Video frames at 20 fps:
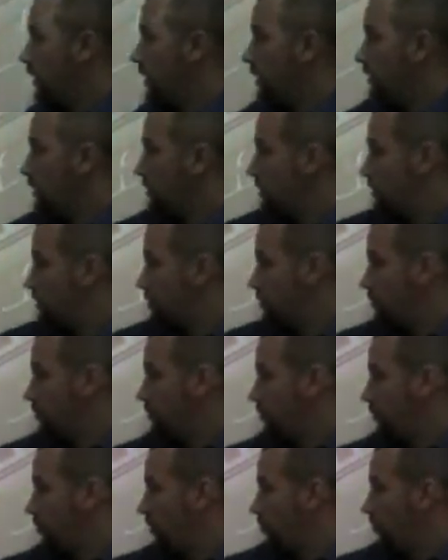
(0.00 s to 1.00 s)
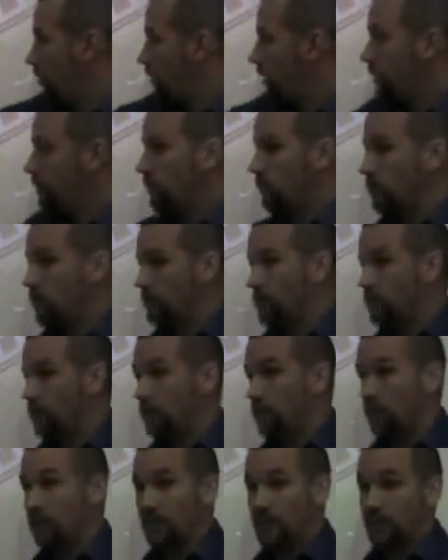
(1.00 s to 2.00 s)
And this is the one I focused in
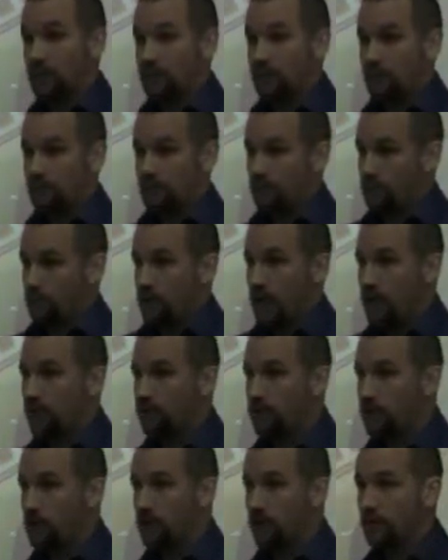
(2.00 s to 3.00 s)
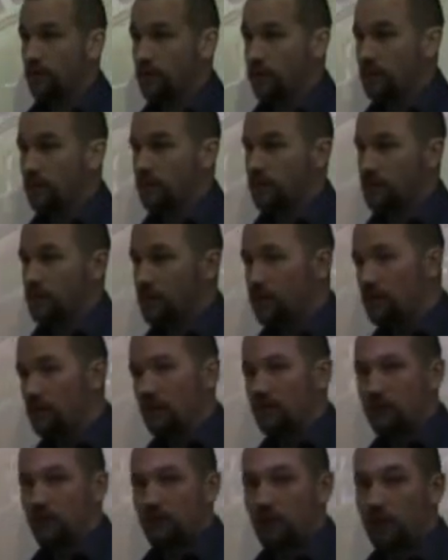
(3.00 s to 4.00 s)
on because I've started to take this
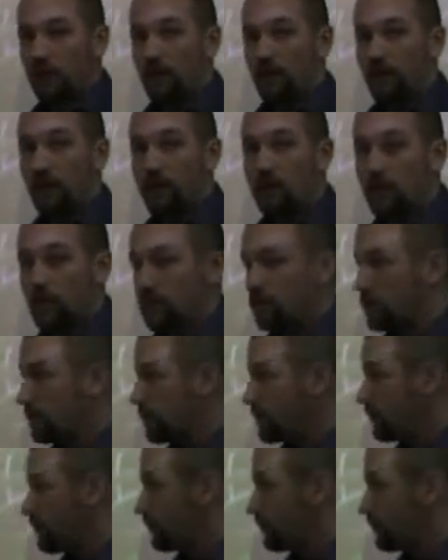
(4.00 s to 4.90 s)
myself just out of interest.